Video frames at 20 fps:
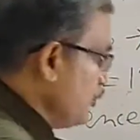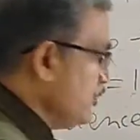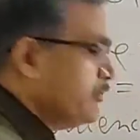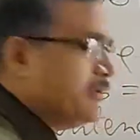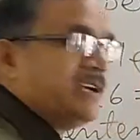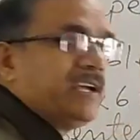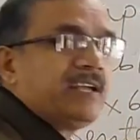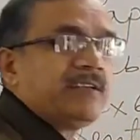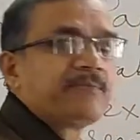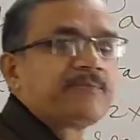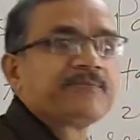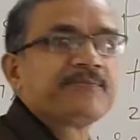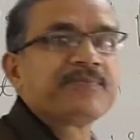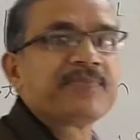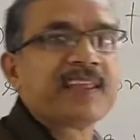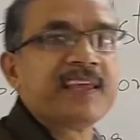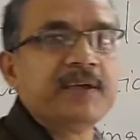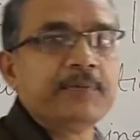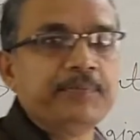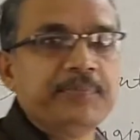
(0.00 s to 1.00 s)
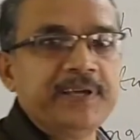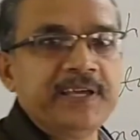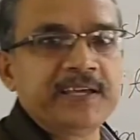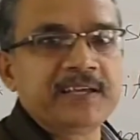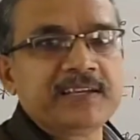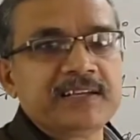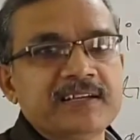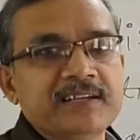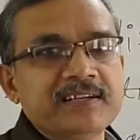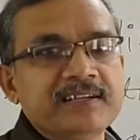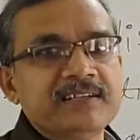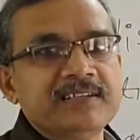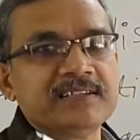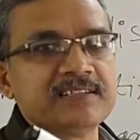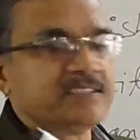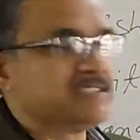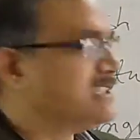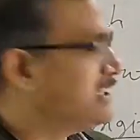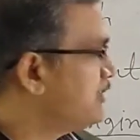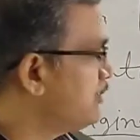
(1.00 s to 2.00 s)
will be a
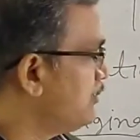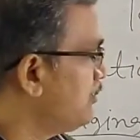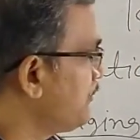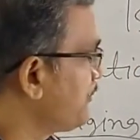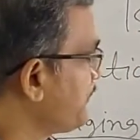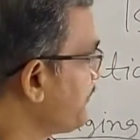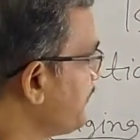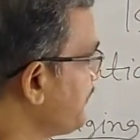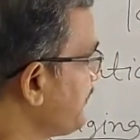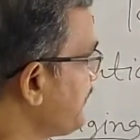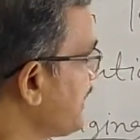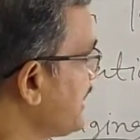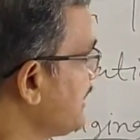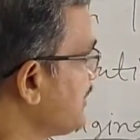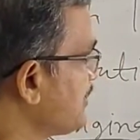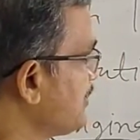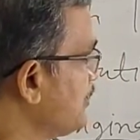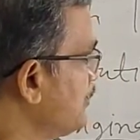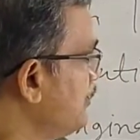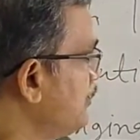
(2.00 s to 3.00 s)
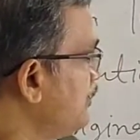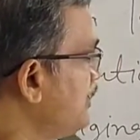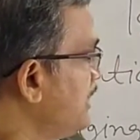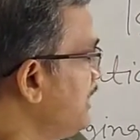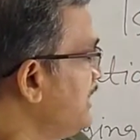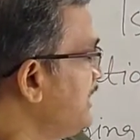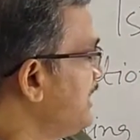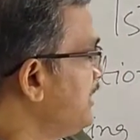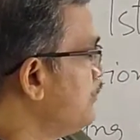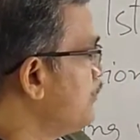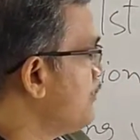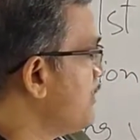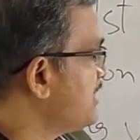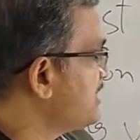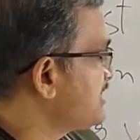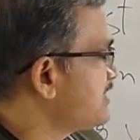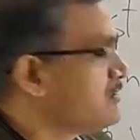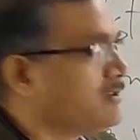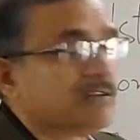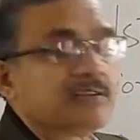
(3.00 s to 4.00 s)
big 0. So you
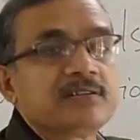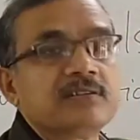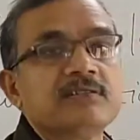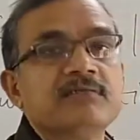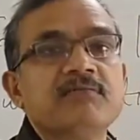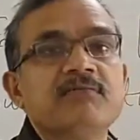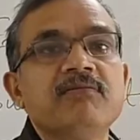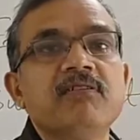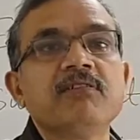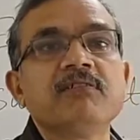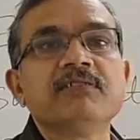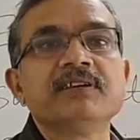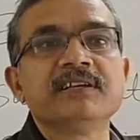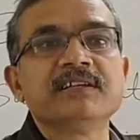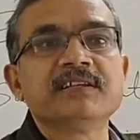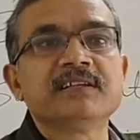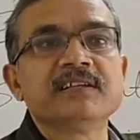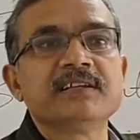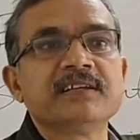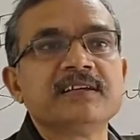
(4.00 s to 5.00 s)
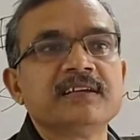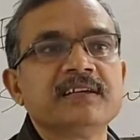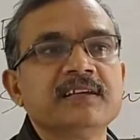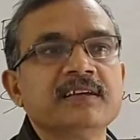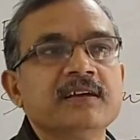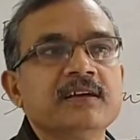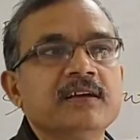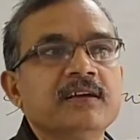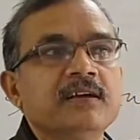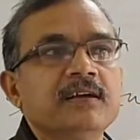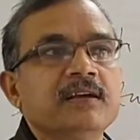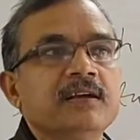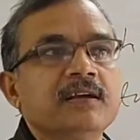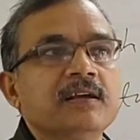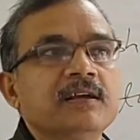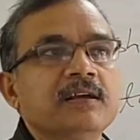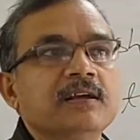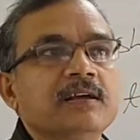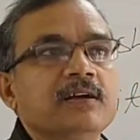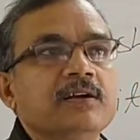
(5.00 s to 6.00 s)
must not follow it.
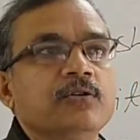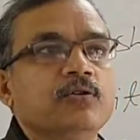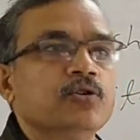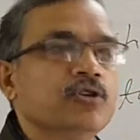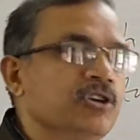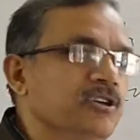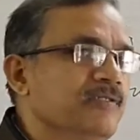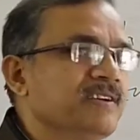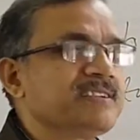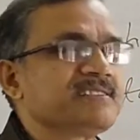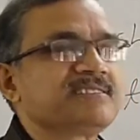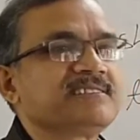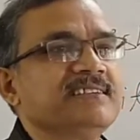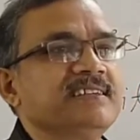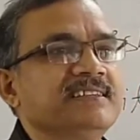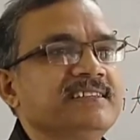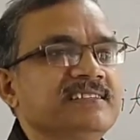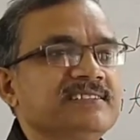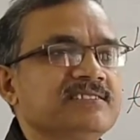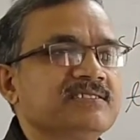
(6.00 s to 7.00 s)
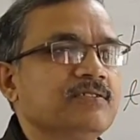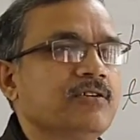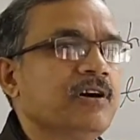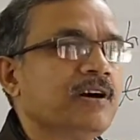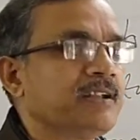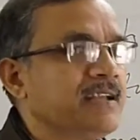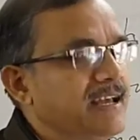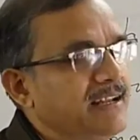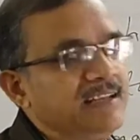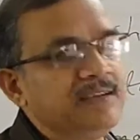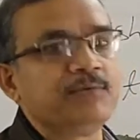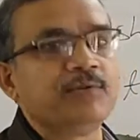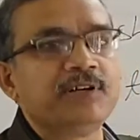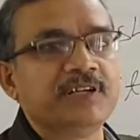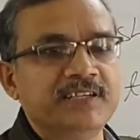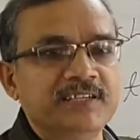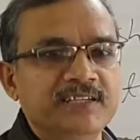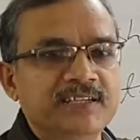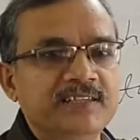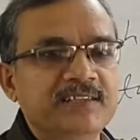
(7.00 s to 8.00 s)
Whoever said this, or
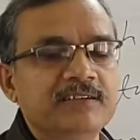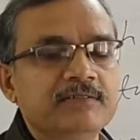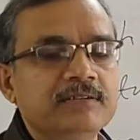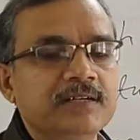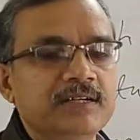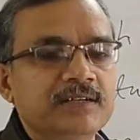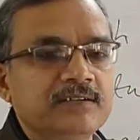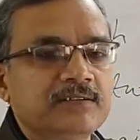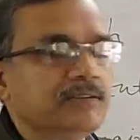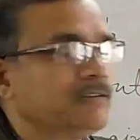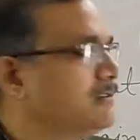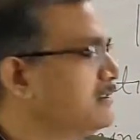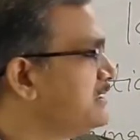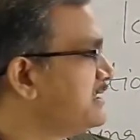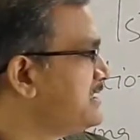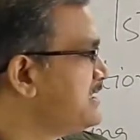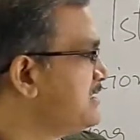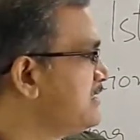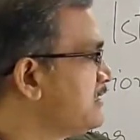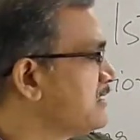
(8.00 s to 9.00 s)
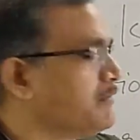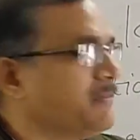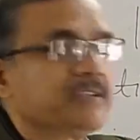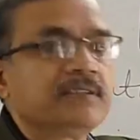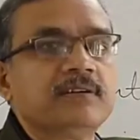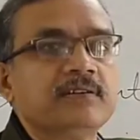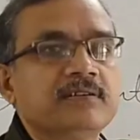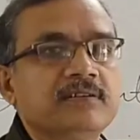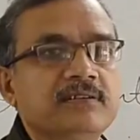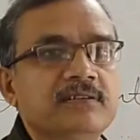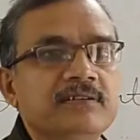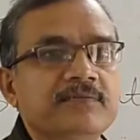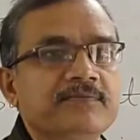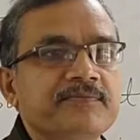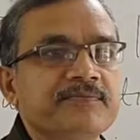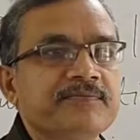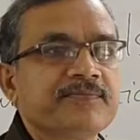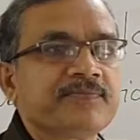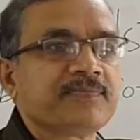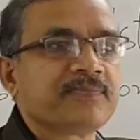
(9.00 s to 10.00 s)
anybody in the world, no, this is not the method.
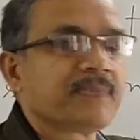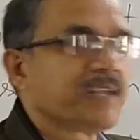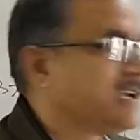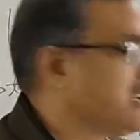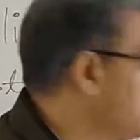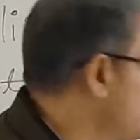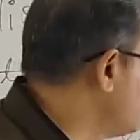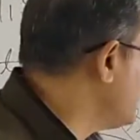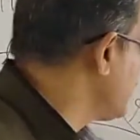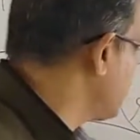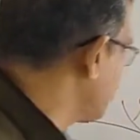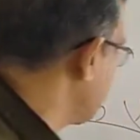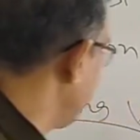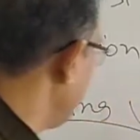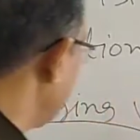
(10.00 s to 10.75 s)
You must